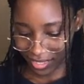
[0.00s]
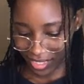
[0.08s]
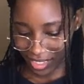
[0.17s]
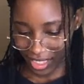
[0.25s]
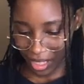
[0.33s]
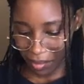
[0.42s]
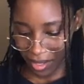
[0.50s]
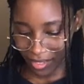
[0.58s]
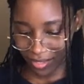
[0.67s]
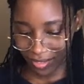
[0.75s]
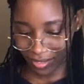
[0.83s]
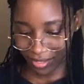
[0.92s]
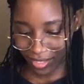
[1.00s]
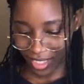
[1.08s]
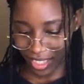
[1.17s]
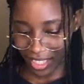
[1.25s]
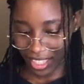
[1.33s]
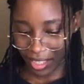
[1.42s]
It's coming.
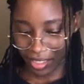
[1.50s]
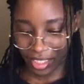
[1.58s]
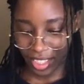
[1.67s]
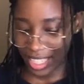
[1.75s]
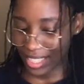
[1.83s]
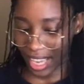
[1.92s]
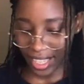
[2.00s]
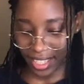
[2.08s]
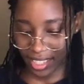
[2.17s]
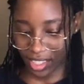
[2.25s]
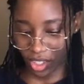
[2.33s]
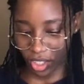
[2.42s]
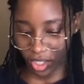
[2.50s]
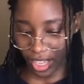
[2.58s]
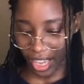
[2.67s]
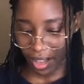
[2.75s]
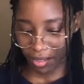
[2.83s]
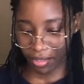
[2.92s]
3 seconds is all you
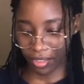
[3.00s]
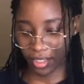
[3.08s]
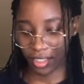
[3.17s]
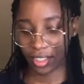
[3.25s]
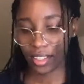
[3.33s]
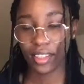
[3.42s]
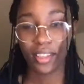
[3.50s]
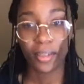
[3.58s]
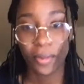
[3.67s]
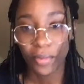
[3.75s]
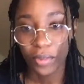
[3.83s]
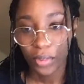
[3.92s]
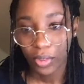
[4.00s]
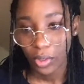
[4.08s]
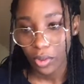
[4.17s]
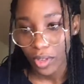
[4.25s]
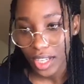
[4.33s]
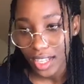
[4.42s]
have.
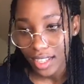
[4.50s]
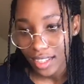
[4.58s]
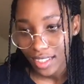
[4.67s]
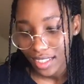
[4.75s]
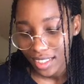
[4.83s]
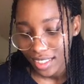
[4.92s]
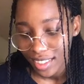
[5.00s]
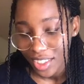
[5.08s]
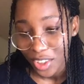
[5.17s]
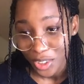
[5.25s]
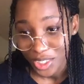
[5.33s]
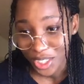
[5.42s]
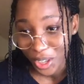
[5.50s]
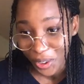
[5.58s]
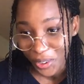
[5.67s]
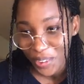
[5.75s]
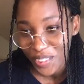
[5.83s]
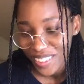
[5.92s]
3,
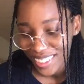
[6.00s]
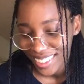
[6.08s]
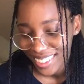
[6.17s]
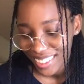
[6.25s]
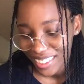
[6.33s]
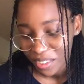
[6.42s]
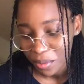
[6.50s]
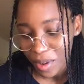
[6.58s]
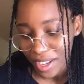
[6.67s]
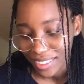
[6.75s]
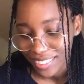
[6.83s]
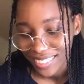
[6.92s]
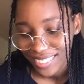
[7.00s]
2, 1.